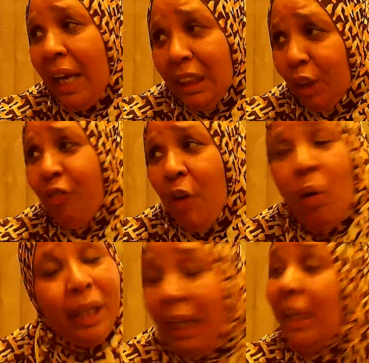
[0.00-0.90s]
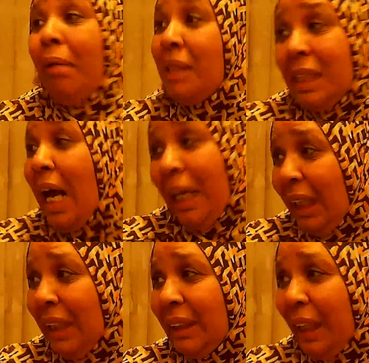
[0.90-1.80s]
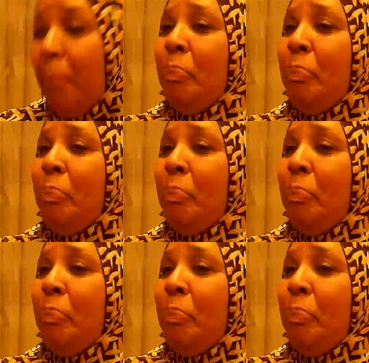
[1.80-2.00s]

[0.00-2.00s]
age of 40, and that was not easy.